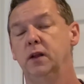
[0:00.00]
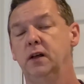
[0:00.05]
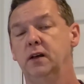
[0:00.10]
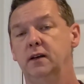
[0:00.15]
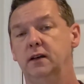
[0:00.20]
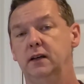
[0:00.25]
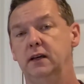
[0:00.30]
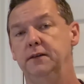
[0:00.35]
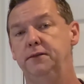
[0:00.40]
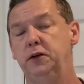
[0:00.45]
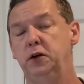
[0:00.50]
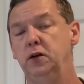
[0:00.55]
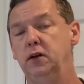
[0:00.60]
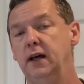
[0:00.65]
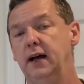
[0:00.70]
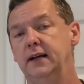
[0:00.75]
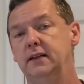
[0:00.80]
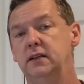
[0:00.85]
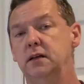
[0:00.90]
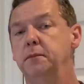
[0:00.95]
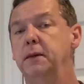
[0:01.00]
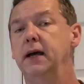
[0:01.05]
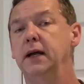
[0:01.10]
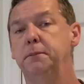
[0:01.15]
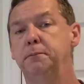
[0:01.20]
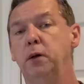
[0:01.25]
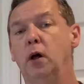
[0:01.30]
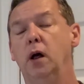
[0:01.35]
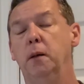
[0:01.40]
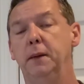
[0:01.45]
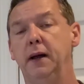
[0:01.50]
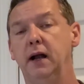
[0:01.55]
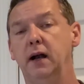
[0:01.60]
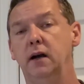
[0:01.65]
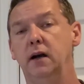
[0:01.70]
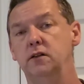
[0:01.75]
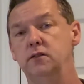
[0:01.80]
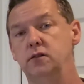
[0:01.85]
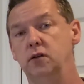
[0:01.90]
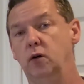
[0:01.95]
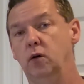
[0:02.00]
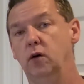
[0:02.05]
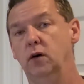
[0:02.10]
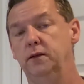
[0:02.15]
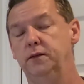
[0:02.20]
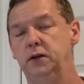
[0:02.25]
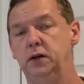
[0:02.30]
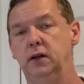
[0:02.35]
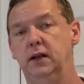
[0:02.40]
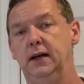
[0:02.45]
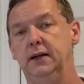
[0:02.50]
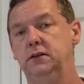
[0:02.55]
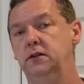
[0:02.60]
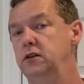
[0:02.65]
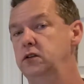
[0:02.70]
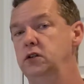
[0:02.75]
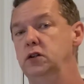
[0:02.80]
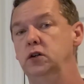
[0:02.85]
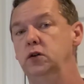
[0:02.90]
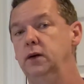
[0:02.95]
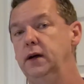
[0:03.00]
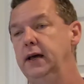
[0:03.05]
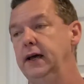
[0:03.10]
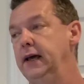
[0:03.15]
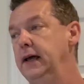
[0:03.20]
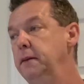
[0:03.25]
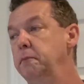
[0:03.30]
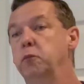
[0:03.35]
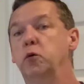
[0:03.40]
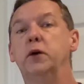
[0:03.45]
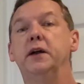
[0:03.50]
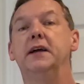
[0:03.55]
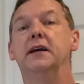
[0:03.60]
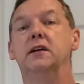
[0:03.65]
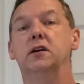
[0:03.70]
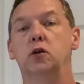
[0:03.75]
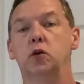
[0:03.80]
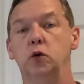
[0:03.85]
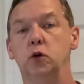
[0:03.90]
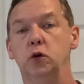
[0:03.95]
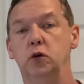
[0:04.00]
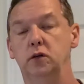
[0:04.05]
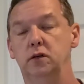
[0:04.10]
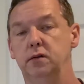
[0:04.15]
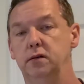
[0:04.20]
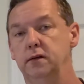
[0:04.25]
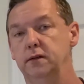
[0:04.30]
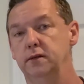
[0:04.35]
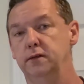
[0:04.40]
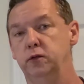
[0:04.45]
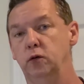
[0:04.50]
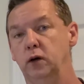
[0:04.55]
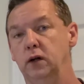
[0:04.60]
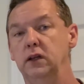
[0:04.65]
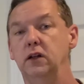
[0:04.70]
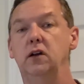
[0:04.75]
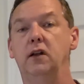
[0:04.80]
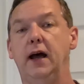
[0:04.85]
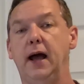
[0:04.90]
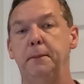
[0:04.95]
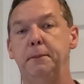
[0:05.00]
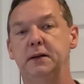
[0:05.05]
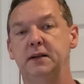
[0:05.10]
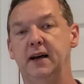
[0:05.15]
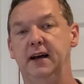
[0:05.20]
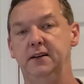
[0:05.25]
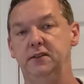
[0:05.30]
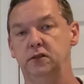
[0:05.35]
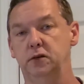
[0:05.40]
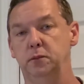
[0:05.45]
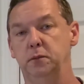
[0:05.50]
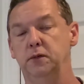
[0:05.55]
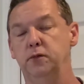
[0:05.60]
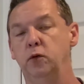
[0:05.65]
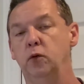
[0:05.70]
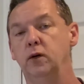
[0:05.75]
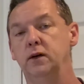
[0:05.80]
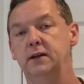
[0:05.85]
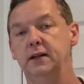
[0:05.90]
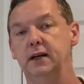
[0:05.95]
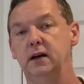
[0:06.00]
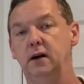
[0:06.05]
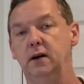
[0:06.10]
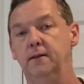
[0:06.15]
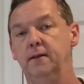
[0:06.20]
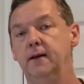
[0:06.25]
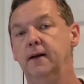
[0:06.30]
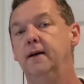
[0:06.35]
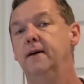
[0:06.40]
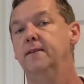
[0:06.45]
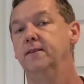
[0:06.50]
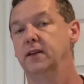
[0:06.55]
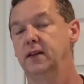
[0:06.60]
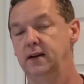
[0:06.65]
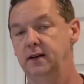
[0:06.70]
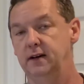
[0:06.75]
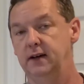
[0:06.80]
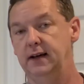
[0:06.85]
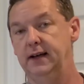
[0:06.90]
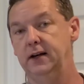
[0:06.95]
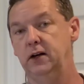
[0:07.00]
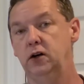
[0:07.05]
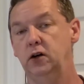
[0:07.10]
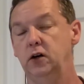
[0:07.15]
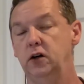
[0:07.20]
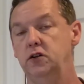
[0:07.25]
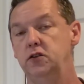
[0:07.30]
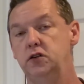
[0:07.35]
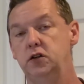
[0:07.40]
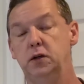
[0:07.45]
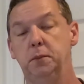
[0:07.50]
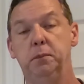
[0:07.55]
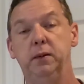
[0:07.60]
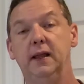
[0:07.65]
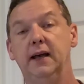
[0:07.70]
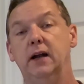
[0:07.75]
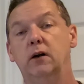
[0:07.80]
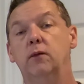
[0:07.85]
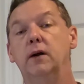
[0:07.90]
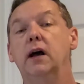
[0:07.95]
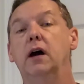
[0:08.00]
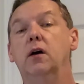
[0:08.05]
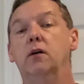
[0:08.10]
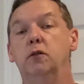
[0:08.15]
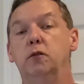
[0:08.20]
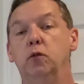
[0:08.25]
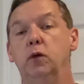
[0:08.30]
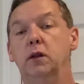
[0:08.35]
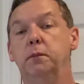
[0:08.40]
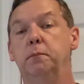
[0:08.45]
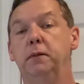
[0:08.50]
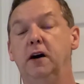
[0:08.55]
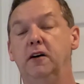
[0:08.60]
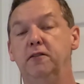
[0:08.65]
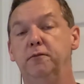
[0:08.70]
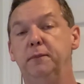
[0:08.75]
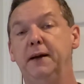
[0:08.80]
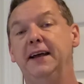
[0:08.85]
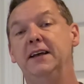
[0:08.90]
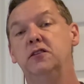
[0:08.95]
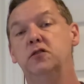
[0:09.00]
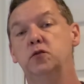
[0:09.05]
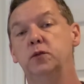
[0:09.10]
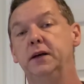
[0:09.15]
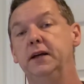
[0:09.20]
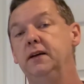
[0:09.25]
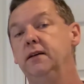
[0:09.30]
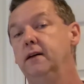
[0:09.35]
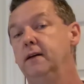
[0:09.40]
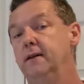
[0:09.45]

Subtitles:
If you like to make palmers, or if you like to do a brie and croûte for a little appetizer before dinner, I encourage you to play around with puff pastry